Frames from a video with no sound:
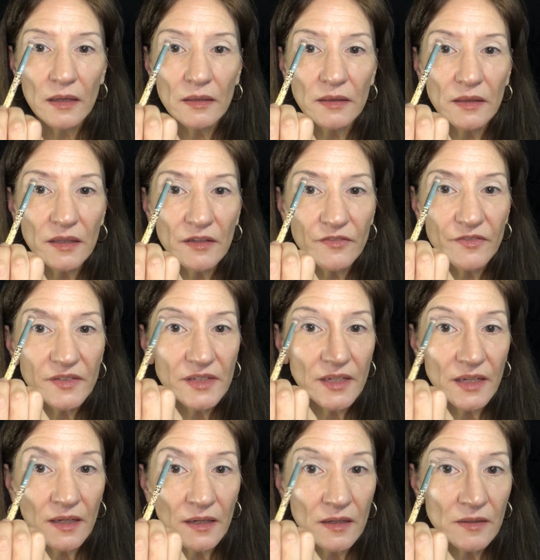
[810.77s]

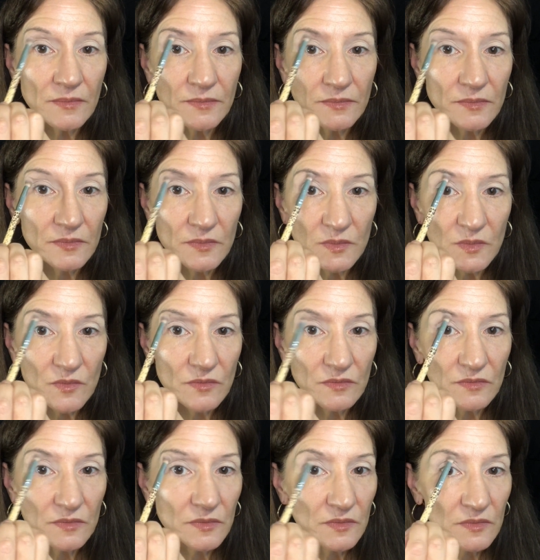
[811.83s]
lifting,
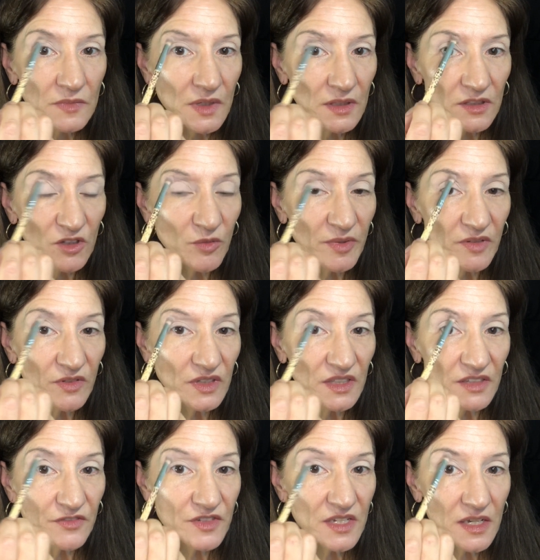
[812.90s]
a little bit of a
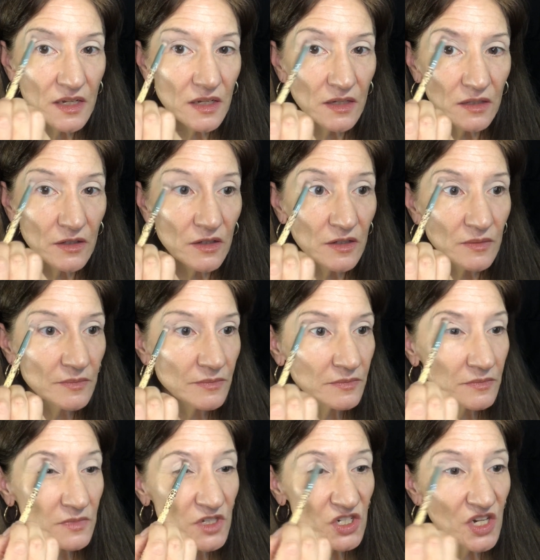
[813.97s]
lifting color
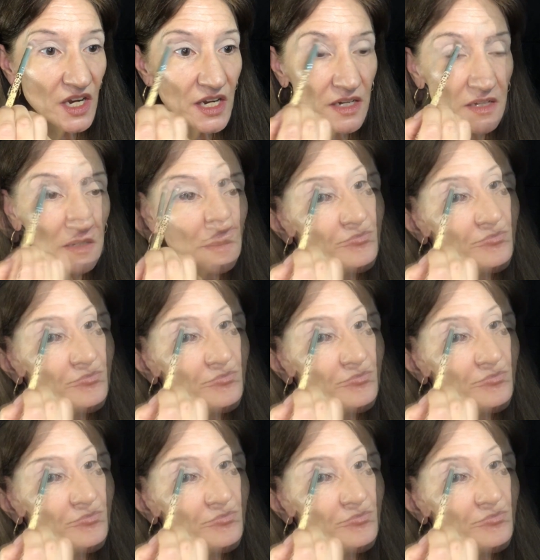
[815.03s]
shade.